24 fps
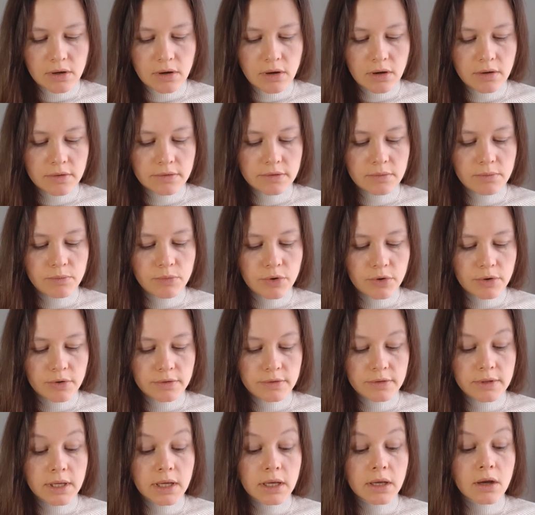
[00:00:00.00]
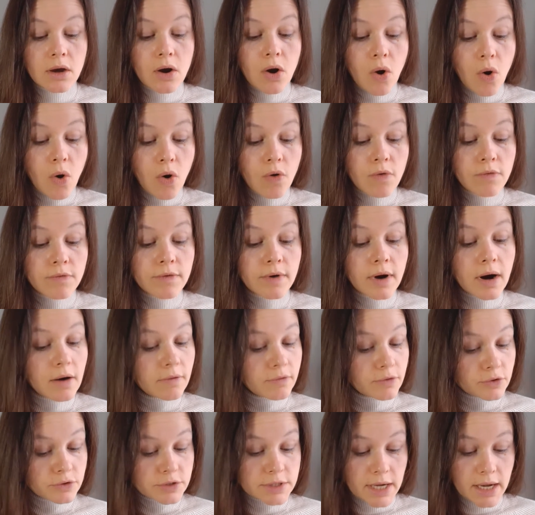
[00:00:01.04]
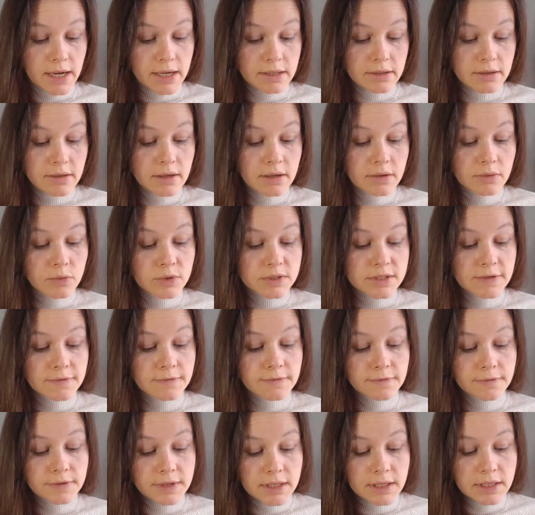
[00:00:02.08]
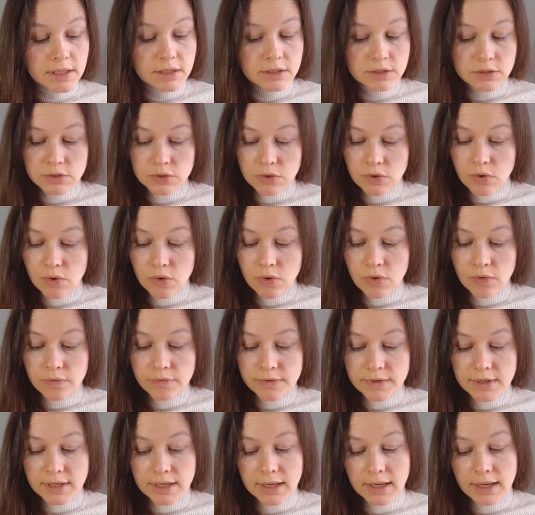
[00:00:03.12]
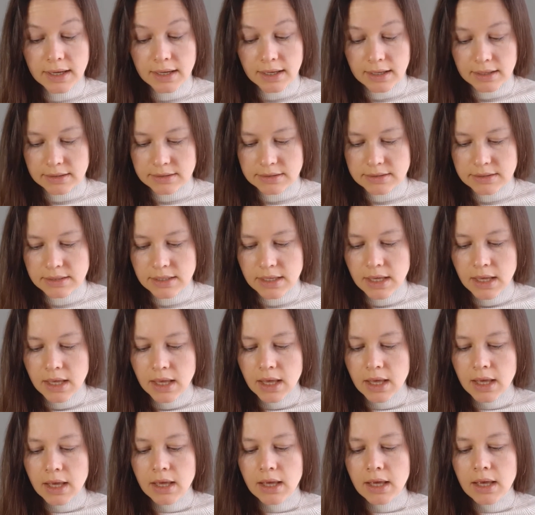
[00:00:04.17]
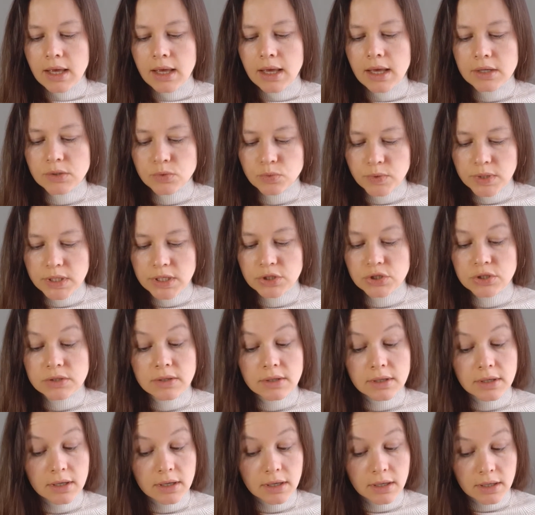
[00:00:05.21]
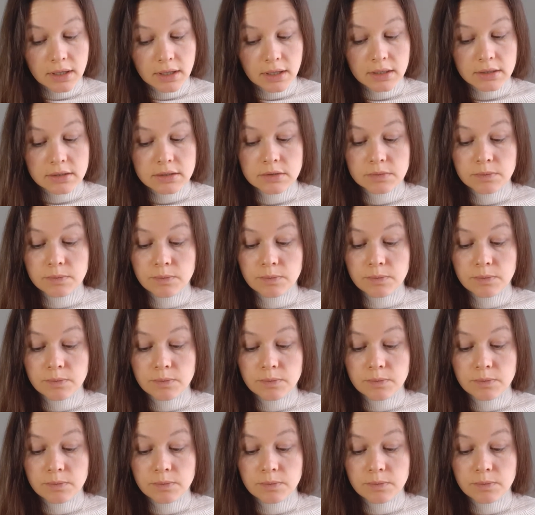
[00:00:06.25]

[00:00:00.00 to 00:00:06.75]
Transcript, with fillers: on the birthday of Aphrodite there was a feast of the gods, at which the god